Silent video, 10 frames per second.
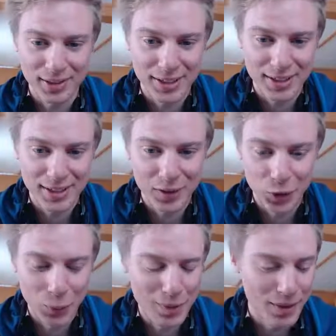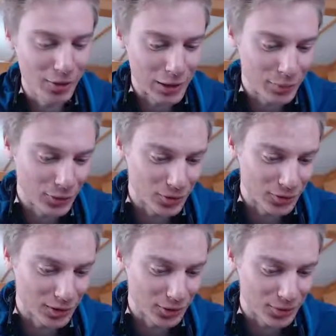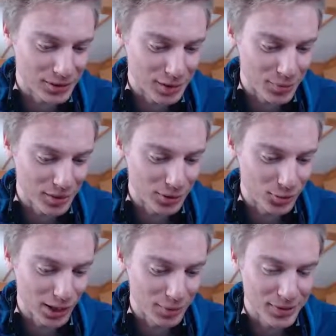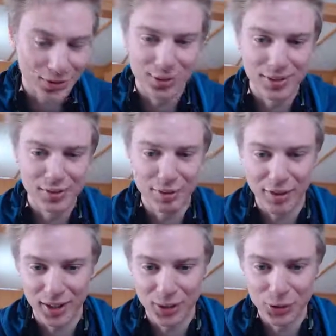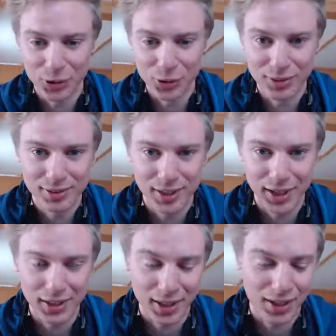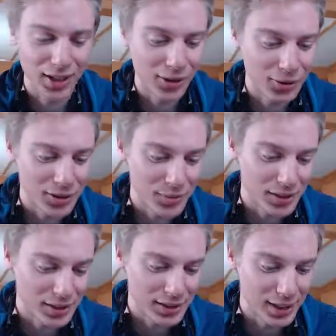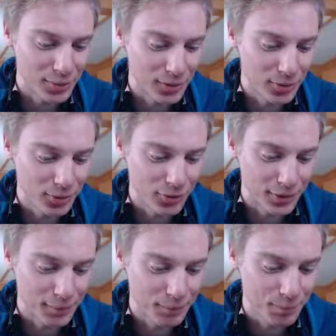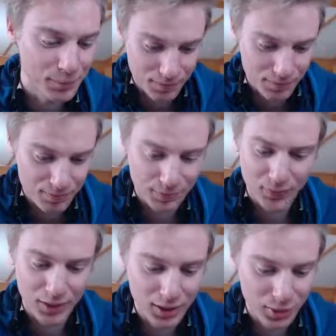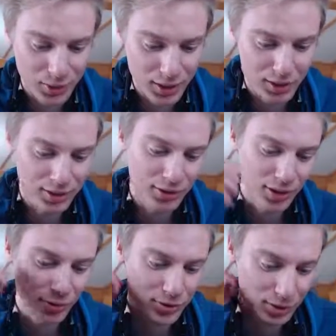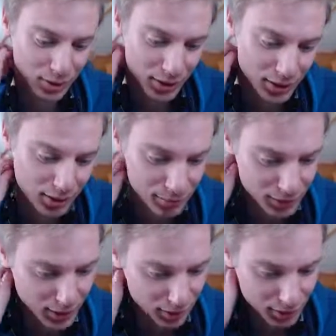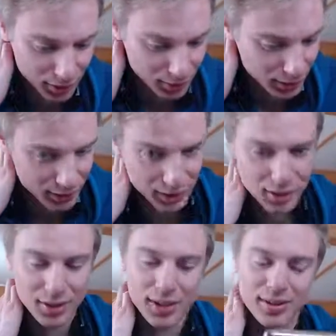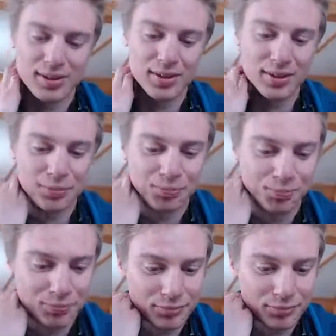but you know, maybe I'll upload a video when something cool happens, or if I find a new deck that I like or something like that, but we'll see. Anyway, let's look at what's going on here. I'm kind of getting wrecked here at the